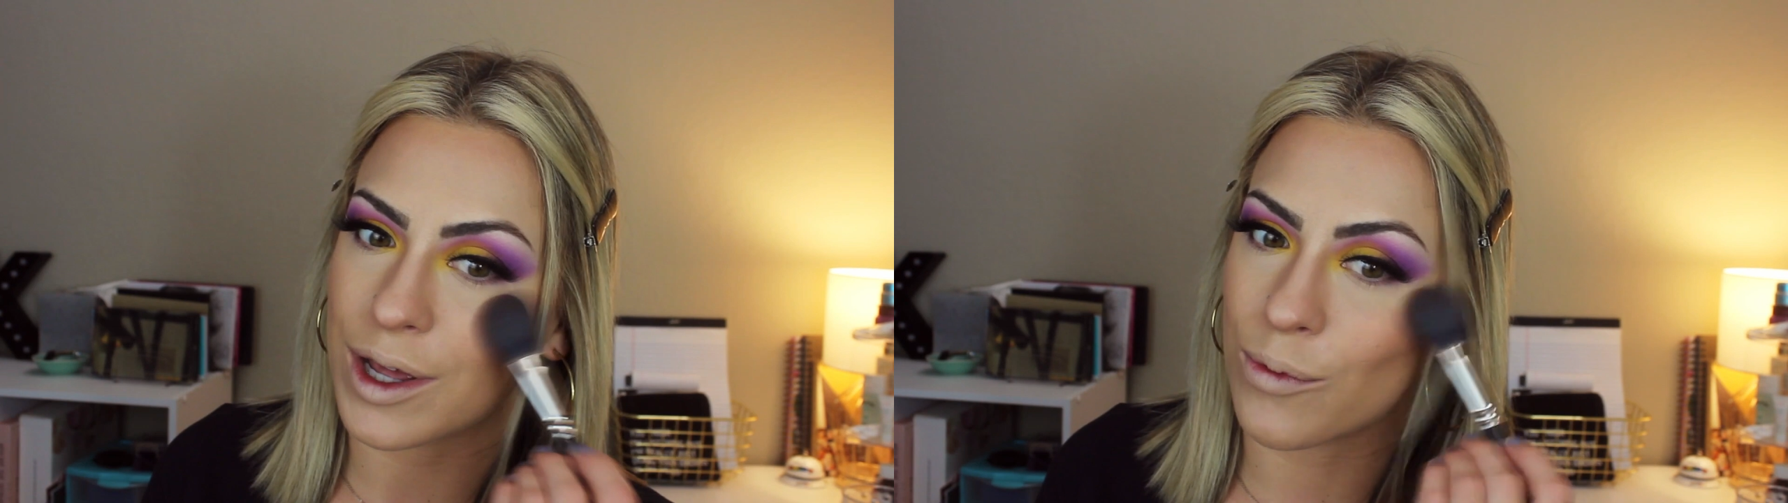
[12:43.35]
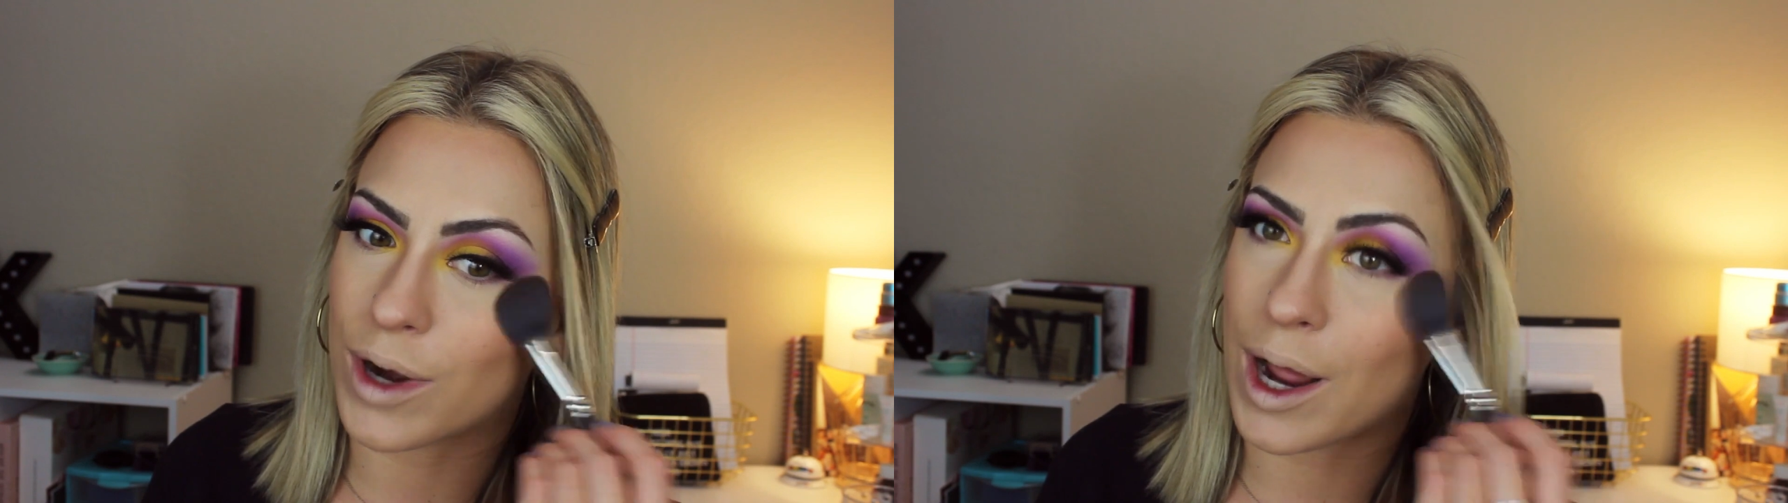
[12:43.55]

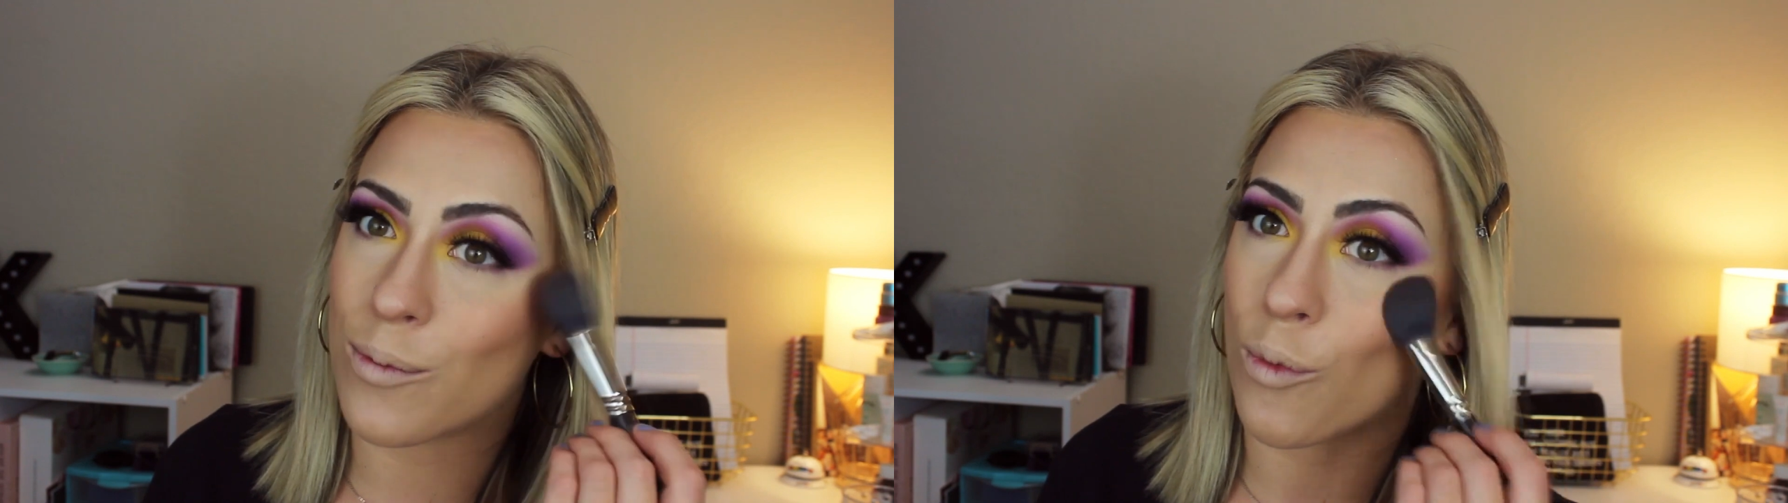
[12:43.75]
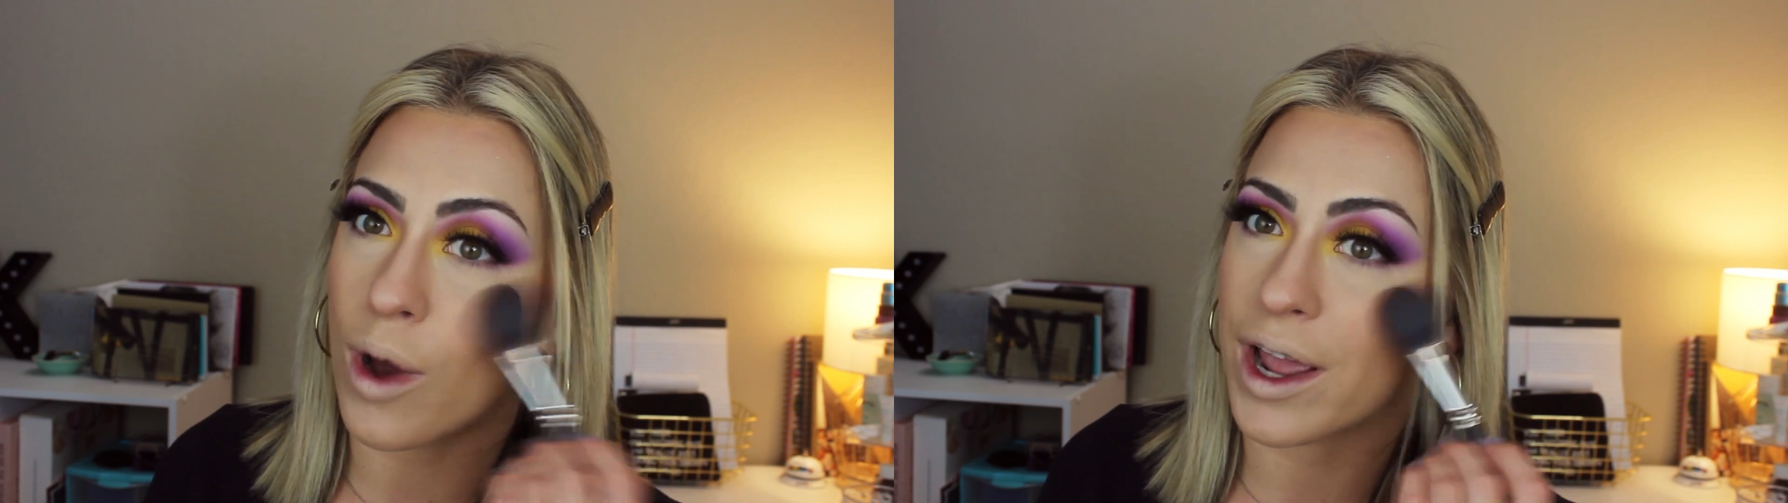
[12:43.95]
Like when
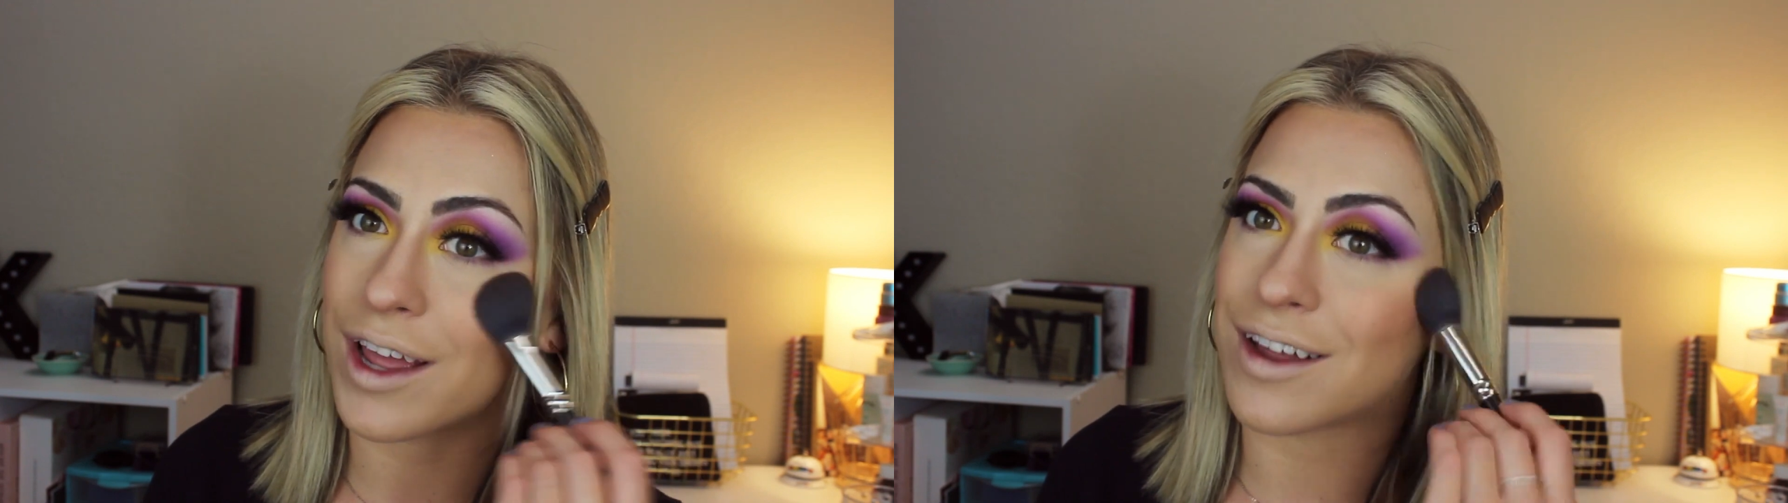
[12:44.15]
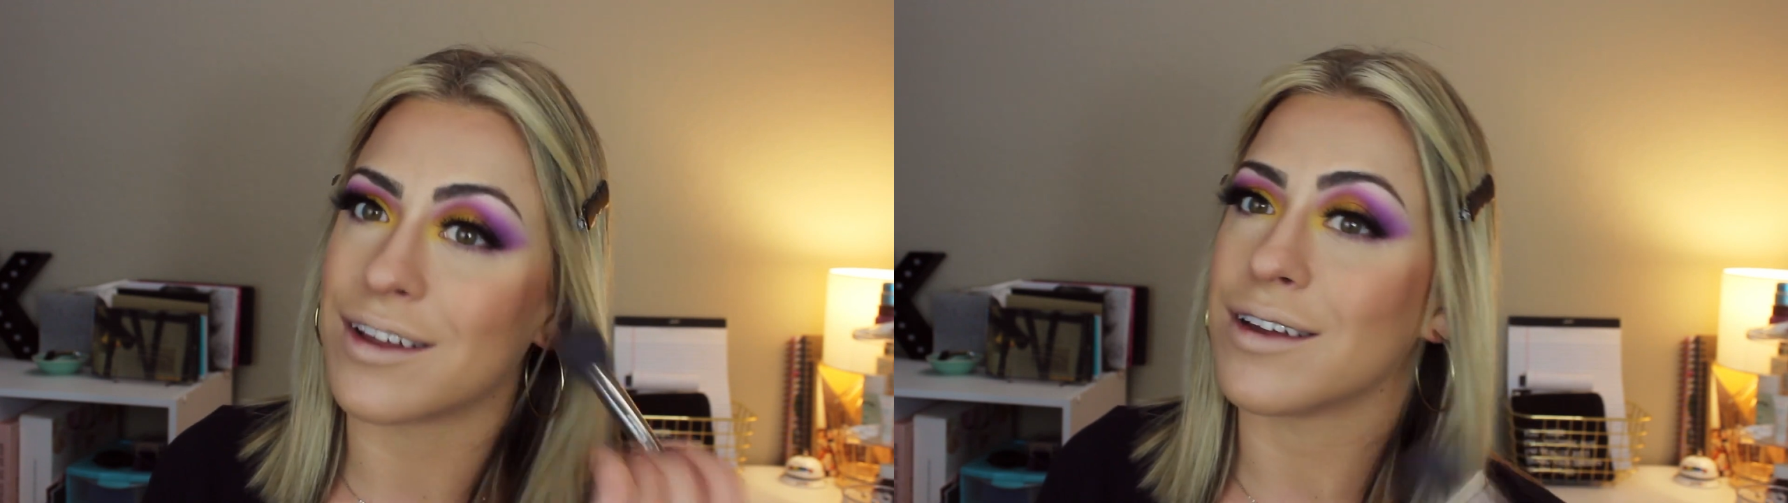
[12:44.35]
I'm
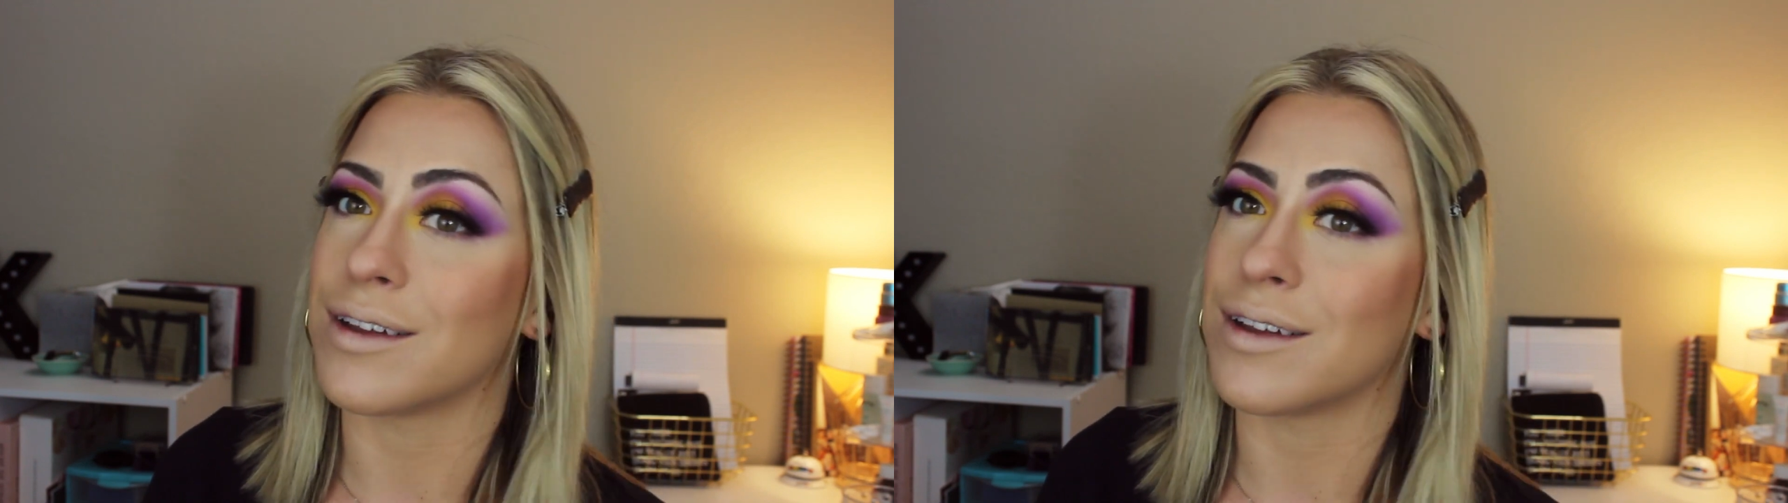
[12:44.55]
white,